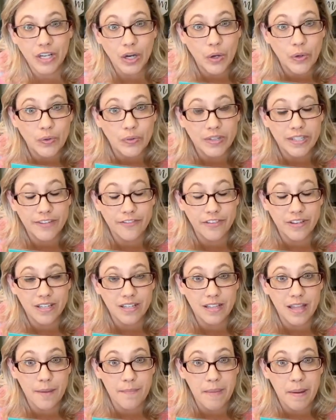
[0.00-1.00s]
only for the
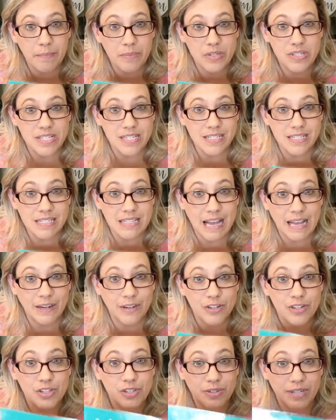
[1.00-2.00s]
club members and
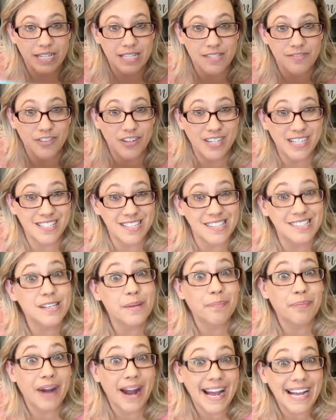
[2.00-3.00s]
designers transfer, and it's a
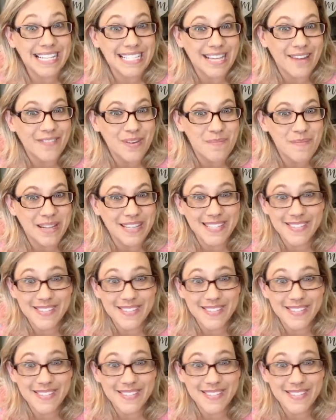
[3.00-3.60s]
surprise every month.